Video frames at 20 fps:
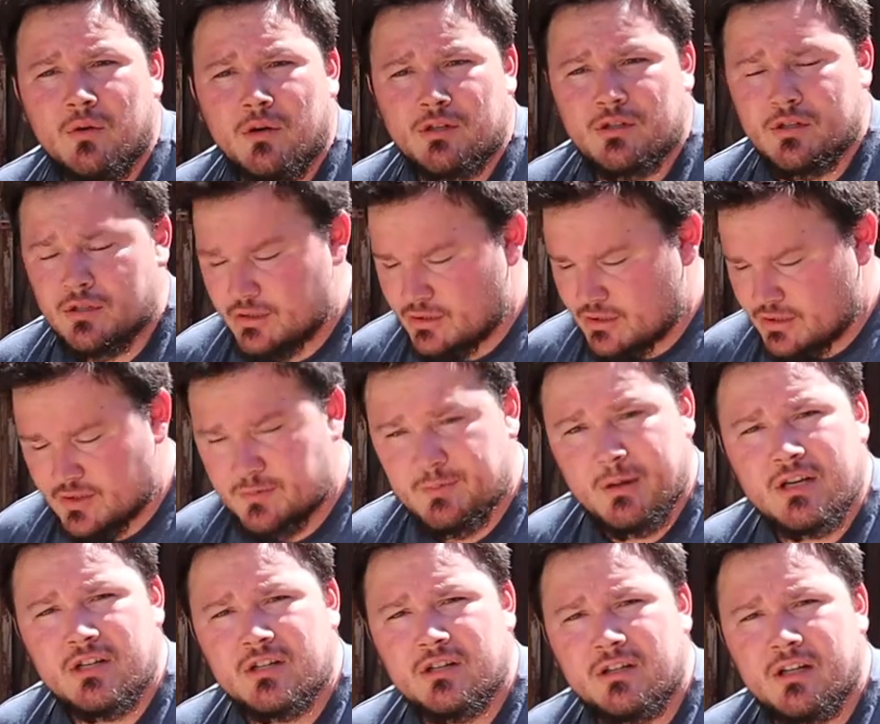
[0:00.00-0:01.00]
all
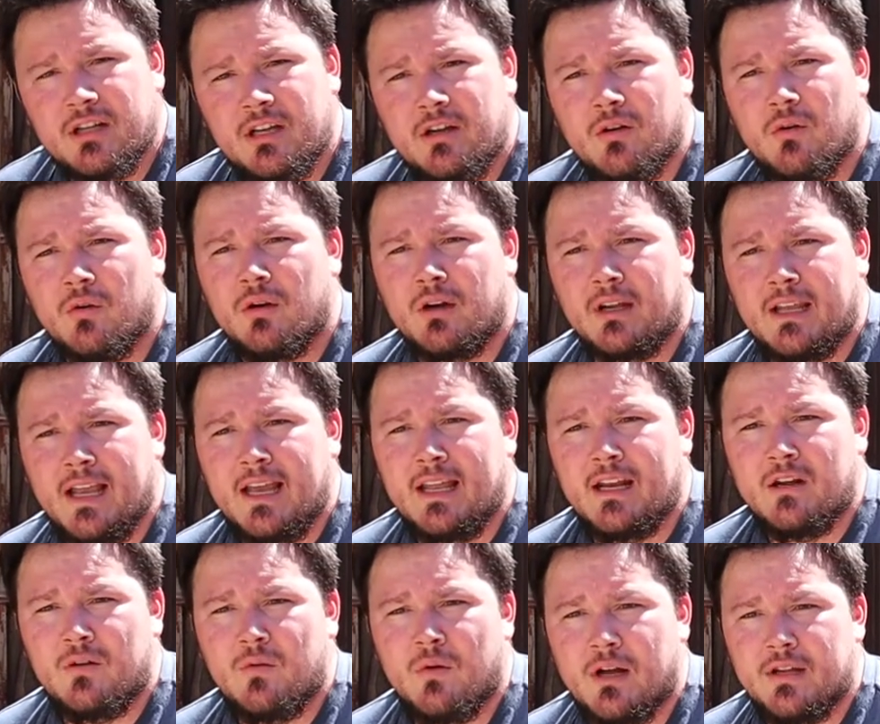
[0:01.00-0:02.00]
over um,
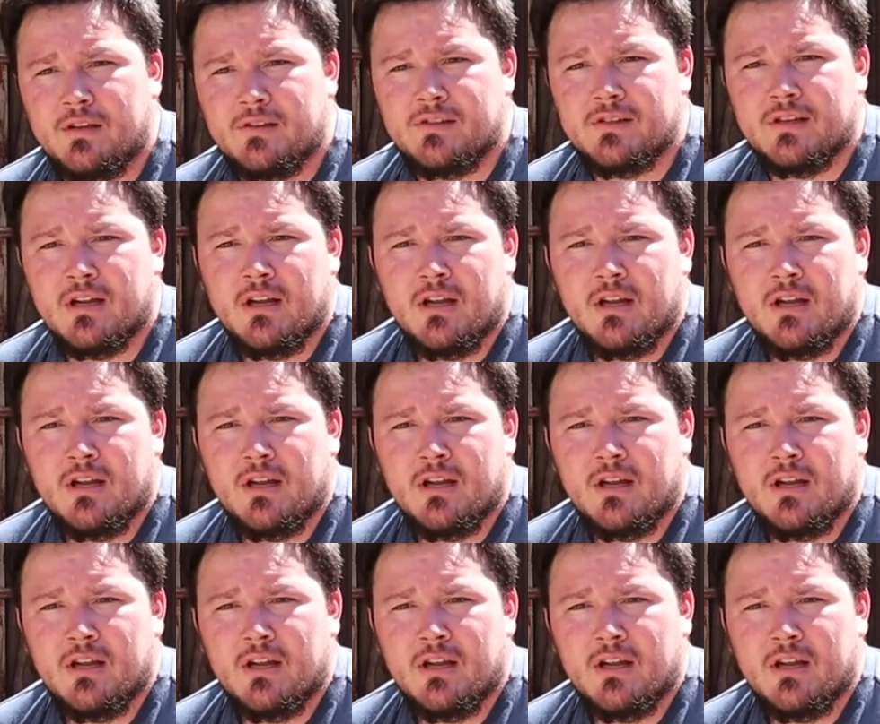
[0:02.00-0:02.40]
the